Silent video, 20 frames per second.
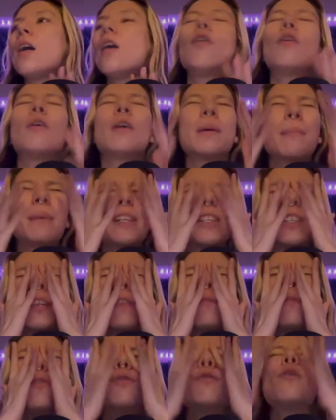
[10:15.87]
Or imagine
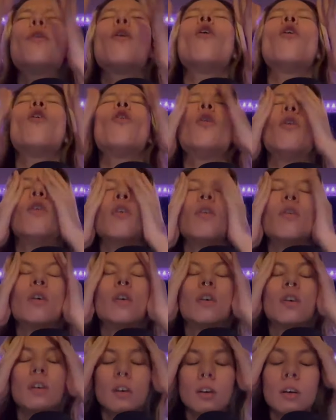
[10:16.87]
if you, oh,
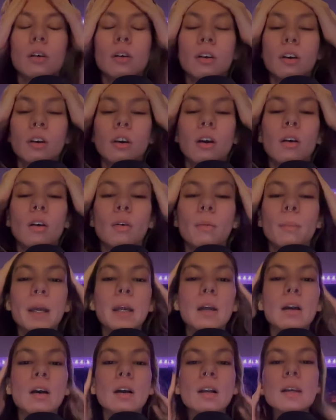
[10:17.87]
oh my
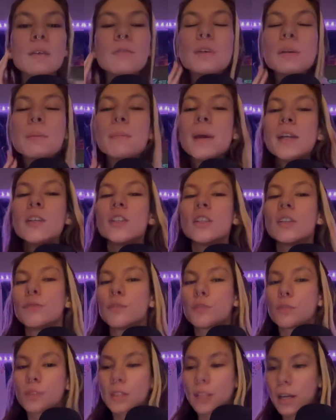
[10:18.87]
God. If, imagine
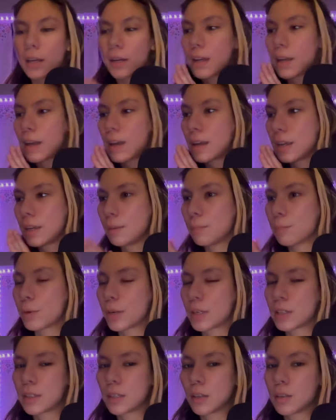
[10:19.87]
if you start
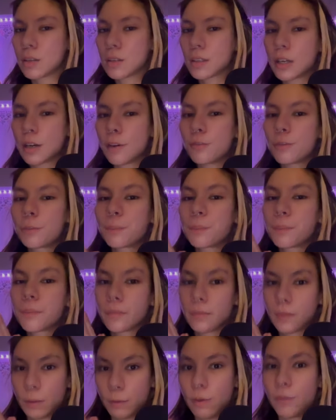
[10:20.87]
impressing yourself
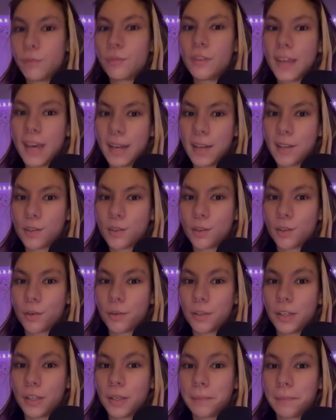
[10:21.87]
with that
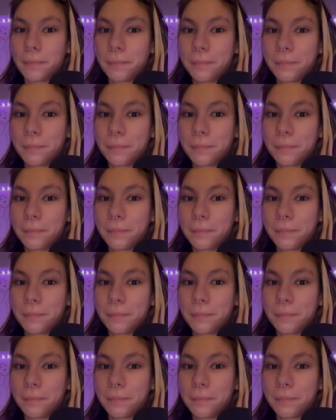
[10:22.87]
story.